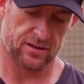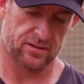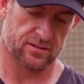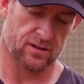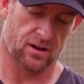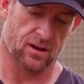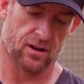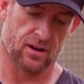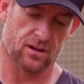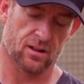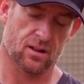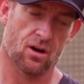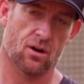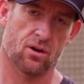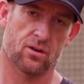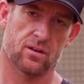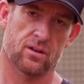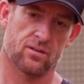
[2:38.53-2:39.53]
is
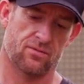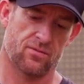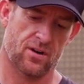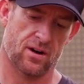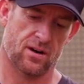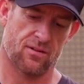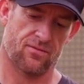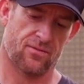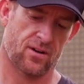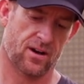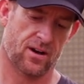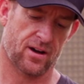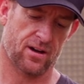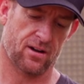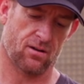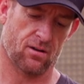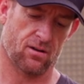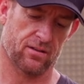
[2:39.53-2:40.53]
unloaded,
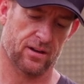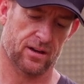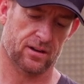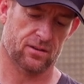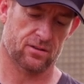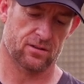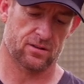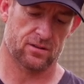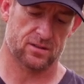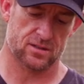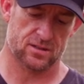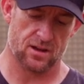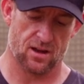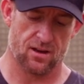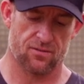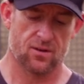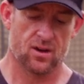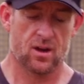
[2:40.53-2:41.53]
verify, all that good
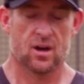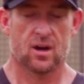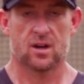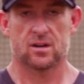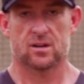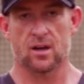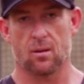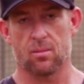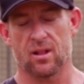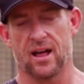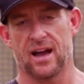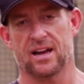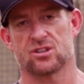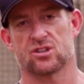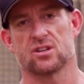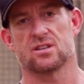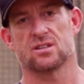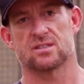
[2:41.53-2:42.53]
stuff. Double
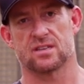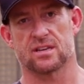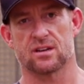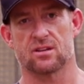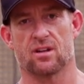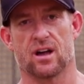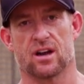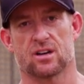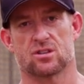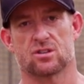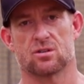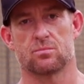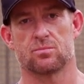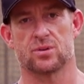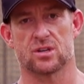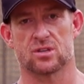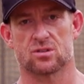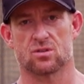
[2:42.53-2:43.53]
action and single action
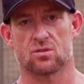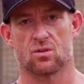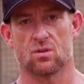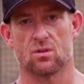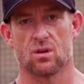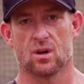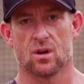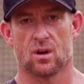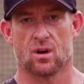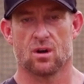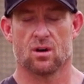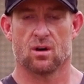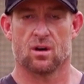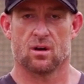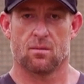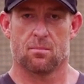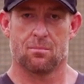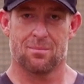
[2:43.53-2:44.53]
pistol,
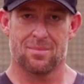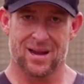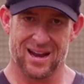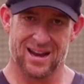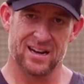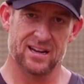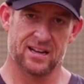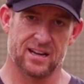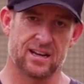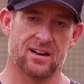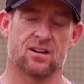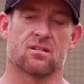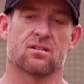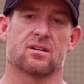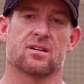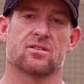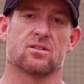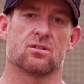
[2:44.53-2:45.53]
made
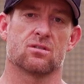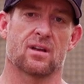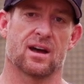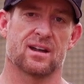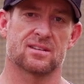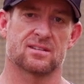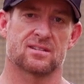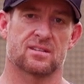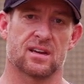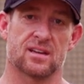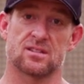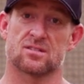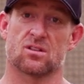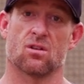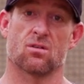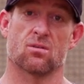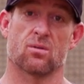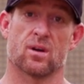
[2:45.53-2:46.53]
here in the United States,
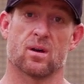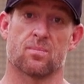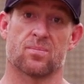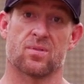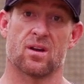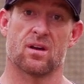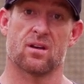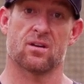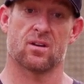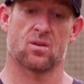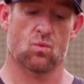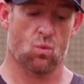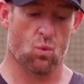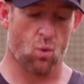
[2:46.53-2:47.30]
all the way up there in